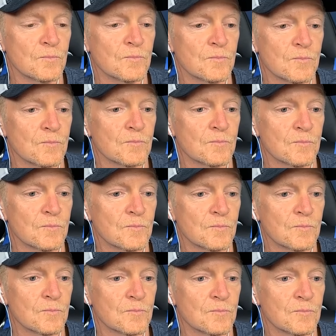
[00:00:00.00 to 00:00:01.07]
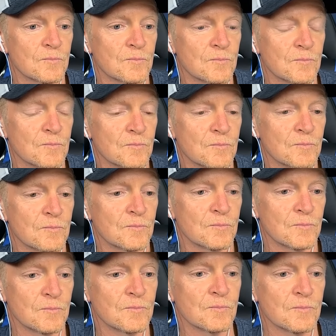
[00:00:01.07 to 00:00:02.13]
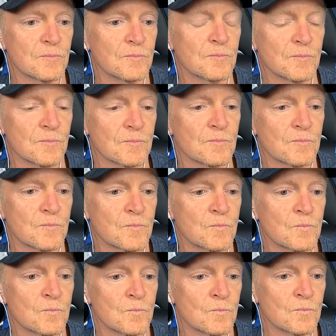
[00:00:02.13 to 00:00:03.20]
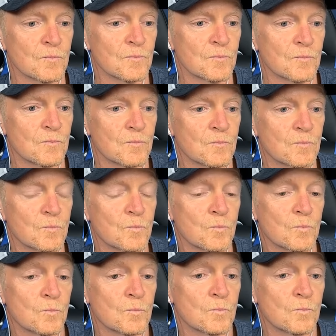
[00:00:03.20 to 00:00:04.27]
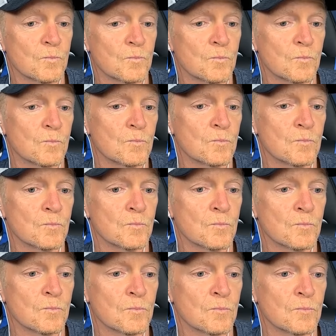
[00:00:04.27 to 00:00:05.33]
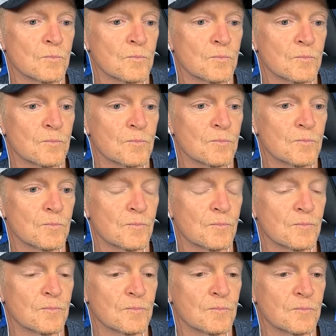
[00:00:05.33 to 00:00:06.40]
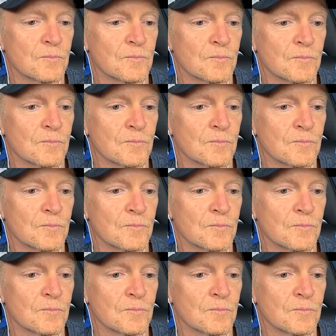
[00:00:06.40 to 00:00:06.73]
No words are spoken by the person on screen.